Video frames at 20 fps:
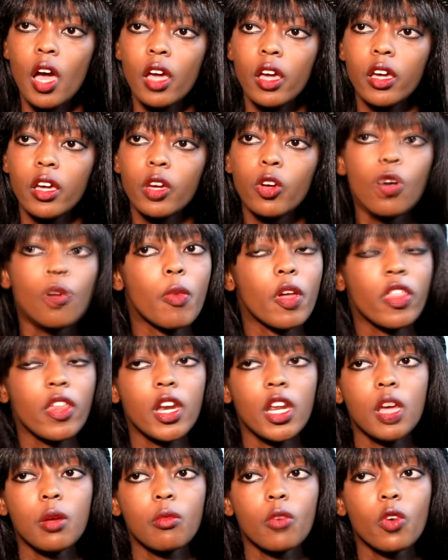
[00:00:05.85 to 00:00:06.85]
I go by the
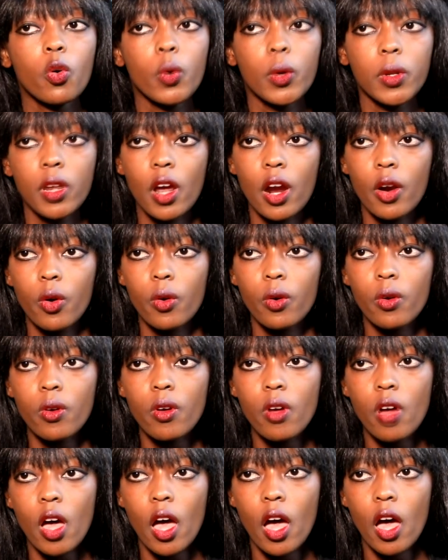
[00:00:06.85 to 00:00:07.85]
name
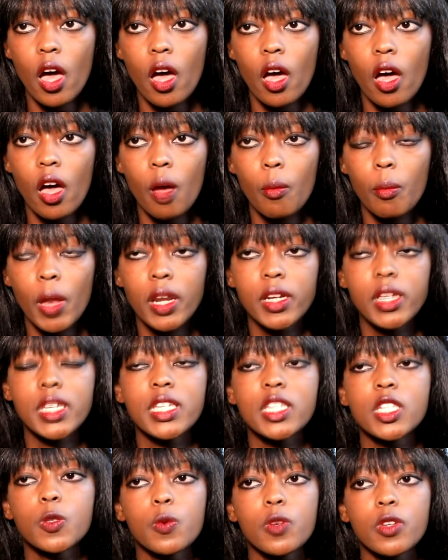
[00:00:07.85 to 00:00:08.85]
Quinaro. I'm an
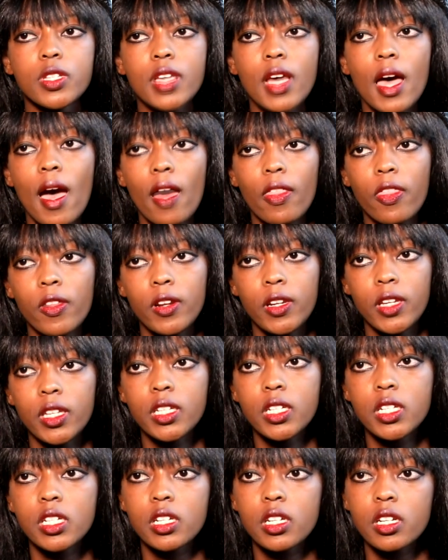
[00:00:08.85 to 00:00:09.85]
esports
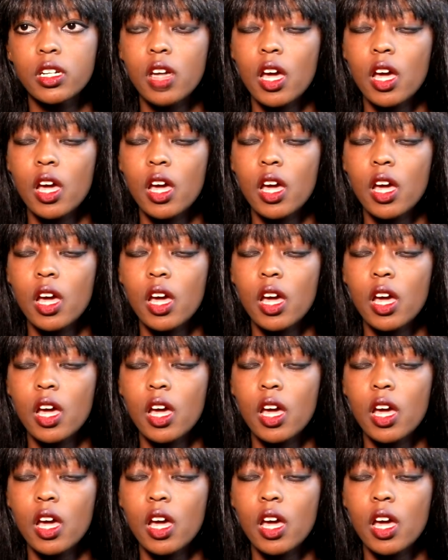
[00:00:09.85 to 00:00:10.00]
athlete.